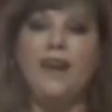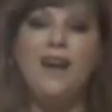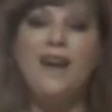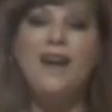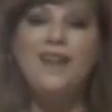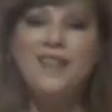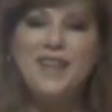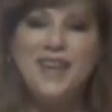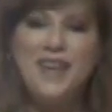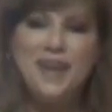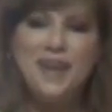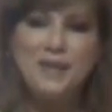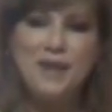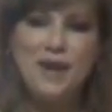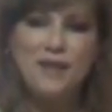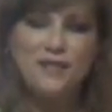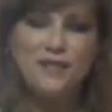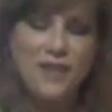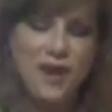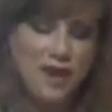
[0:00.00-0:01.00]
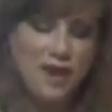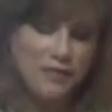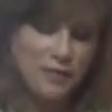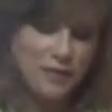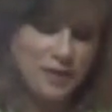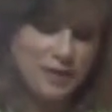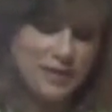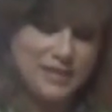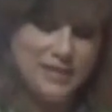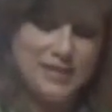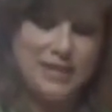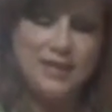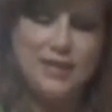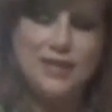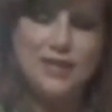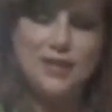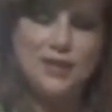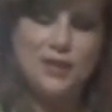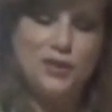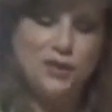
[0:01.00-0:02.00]
Okay, about 5 minutes
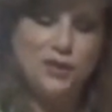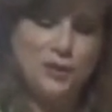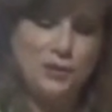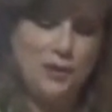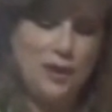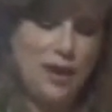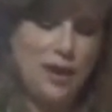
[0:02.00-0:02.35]
into